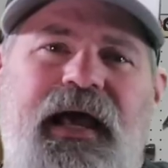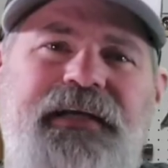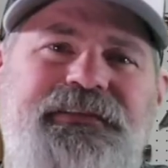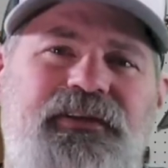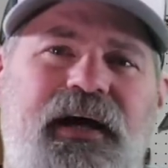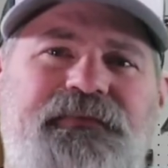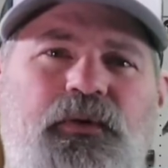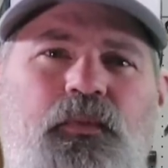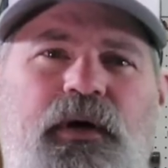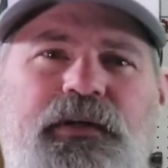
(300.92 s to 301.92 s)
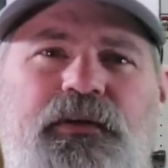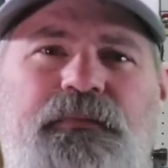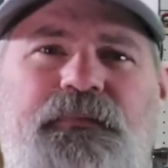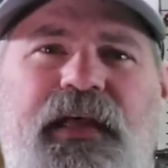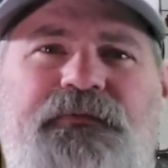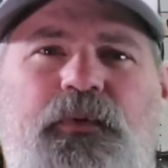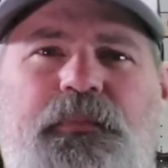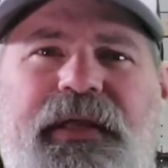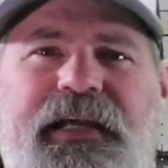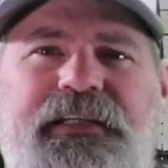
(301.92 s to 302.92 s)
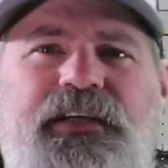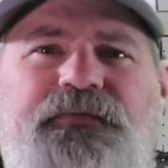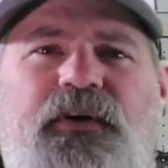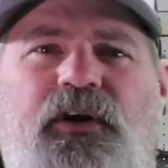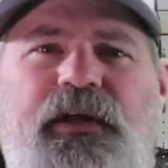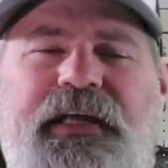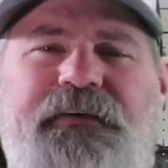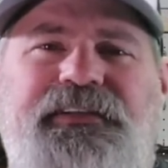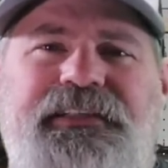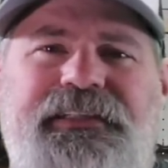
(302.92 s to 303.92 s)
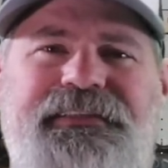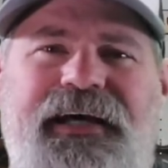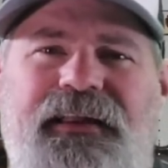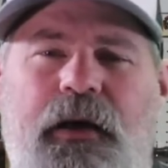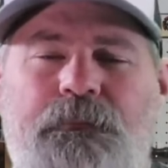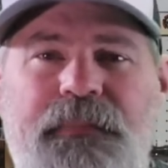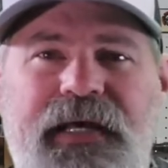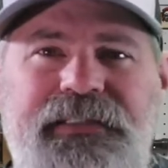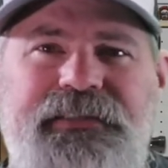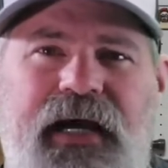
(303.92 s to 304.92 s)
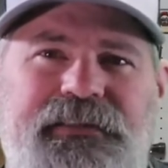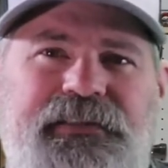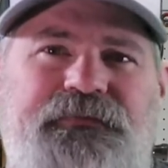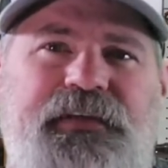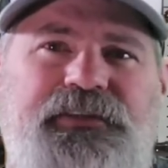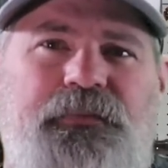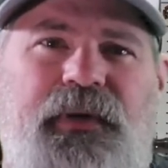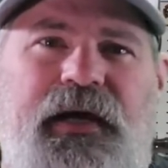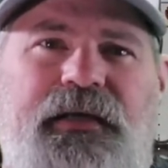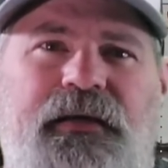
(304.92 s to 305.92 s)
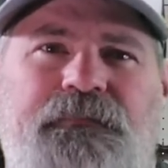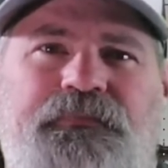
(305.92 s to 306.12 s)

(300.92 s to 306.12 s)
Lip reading: I still have to wonder if it would be easier for Harley Davidson to sell a mid-sized adventure bike.